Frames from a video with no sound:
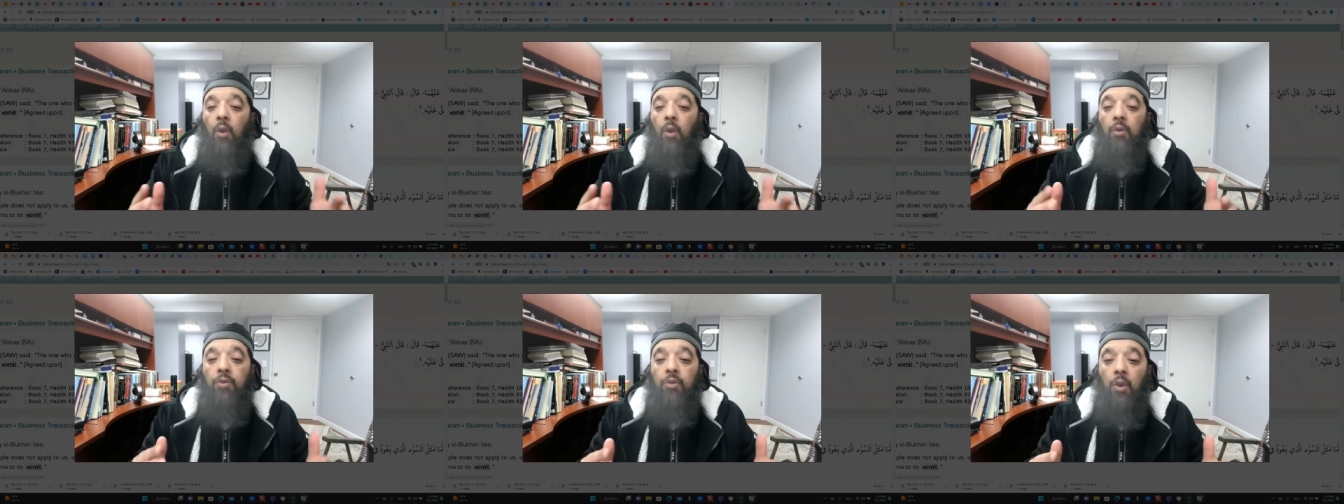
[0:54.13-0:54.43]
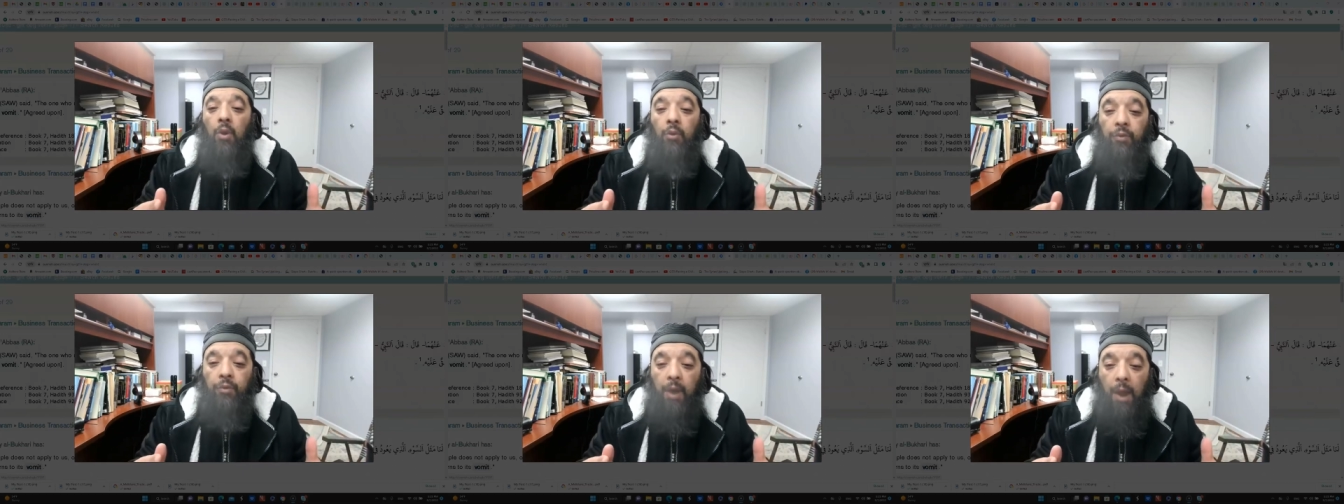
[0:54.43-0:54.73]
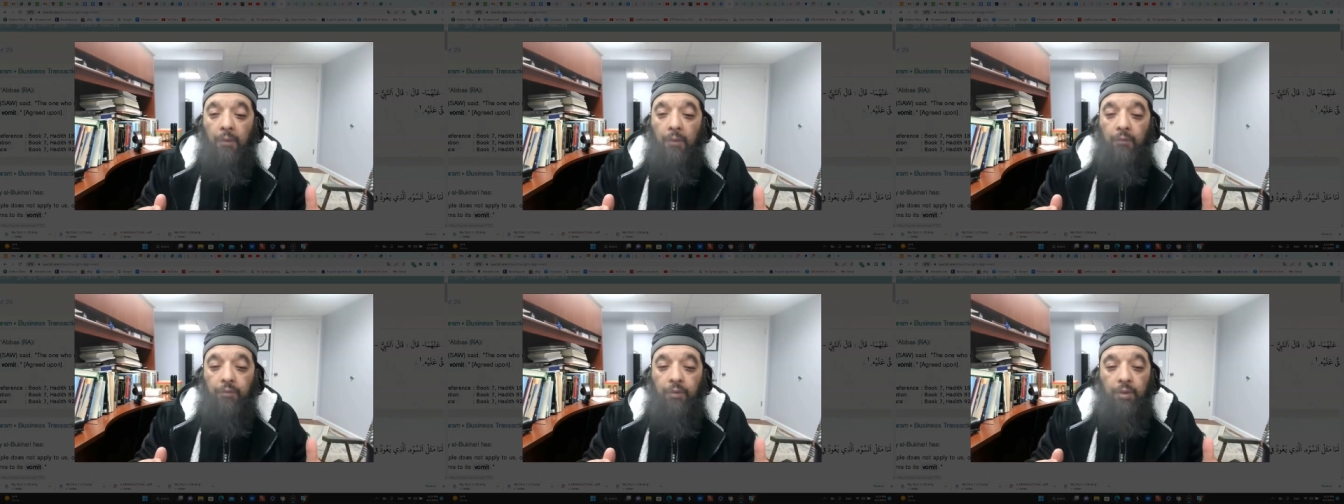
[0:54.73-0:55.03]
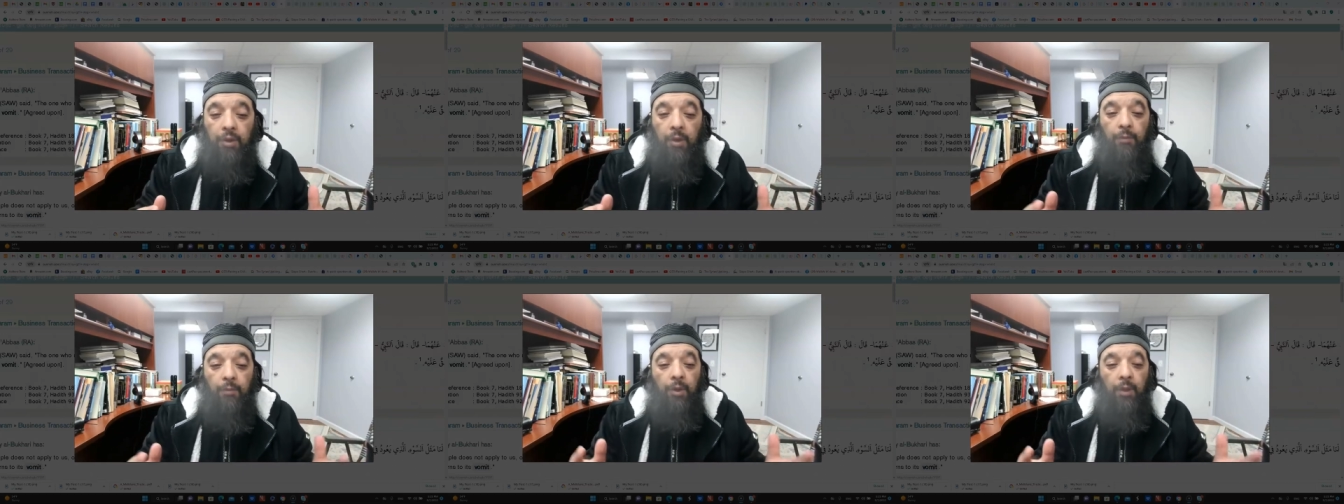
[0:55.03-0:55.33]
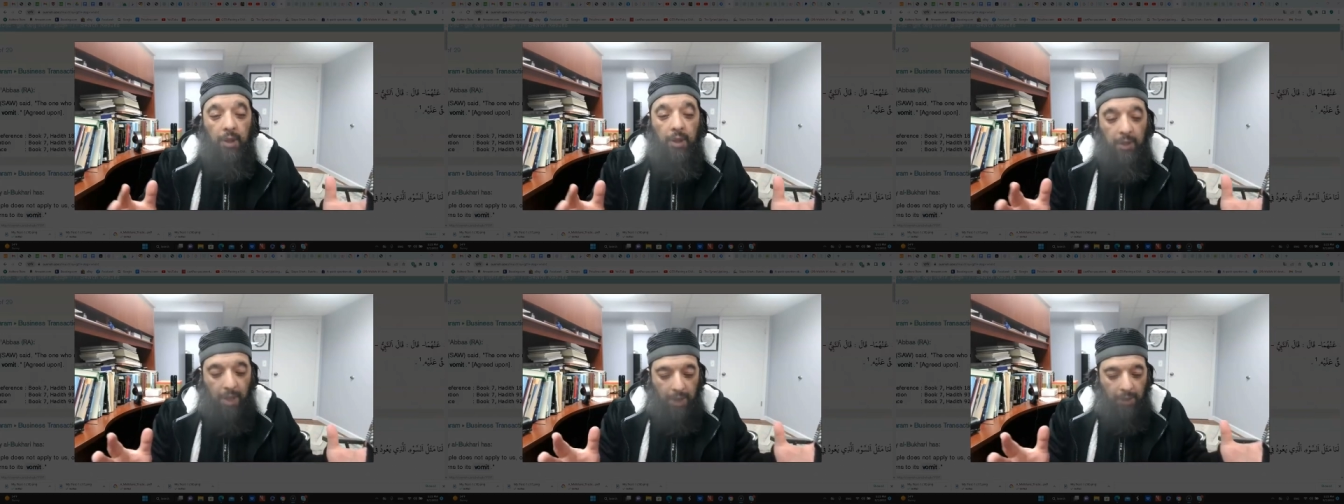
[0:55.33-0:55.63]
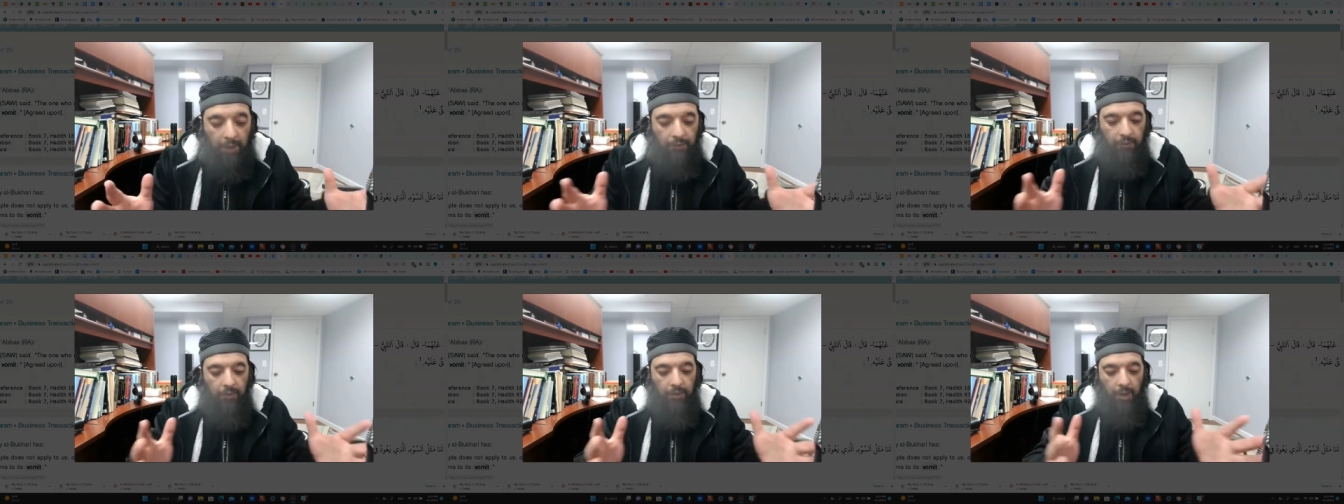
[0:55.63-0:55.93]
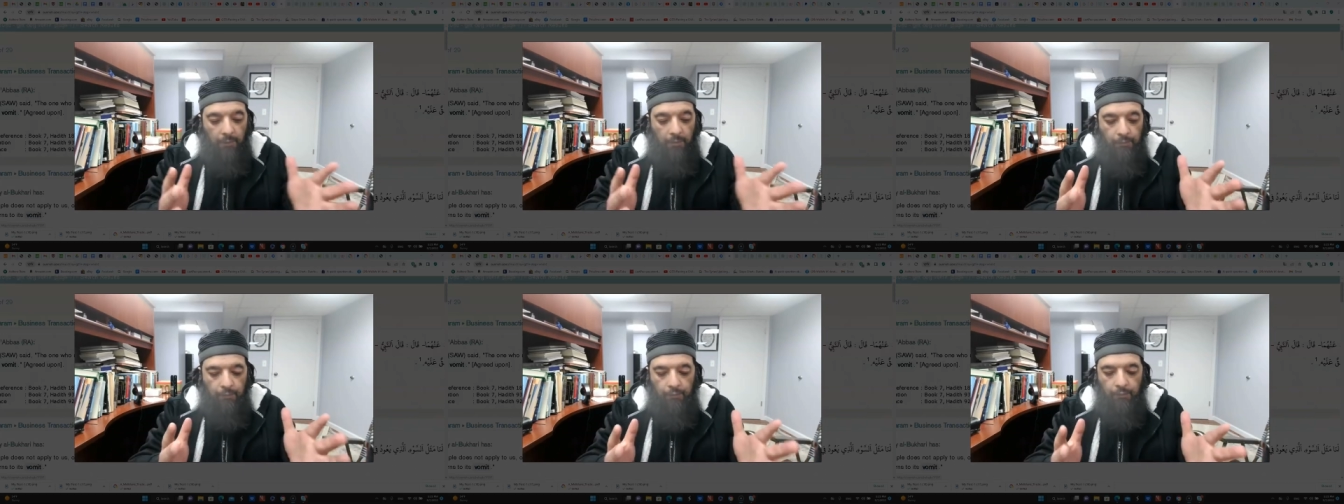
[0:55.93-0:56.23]
or those after them, collects
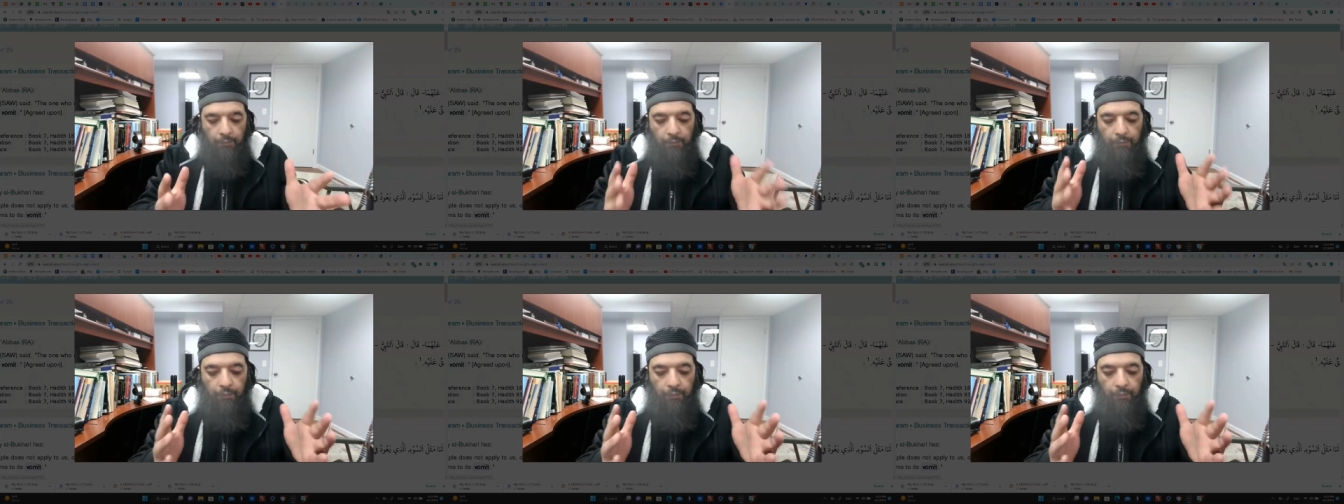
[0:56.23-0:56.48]
them.